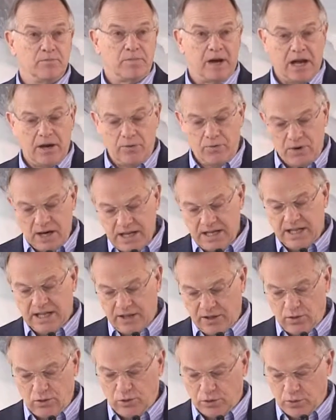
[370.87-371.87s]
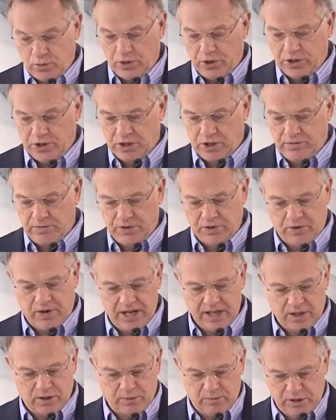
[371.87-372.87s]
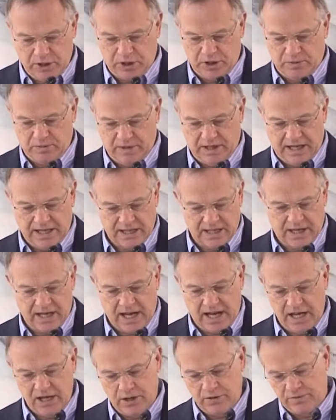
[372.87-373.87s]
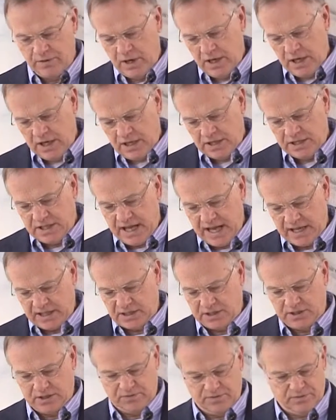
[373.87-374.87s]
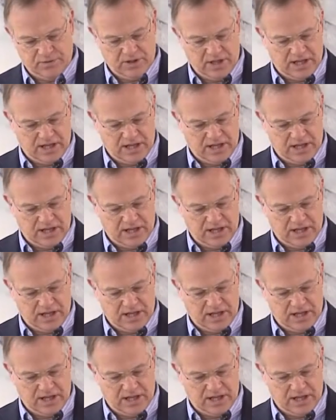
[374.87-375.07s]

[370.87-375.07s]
by reading those words of the Great Commission as a kind of text,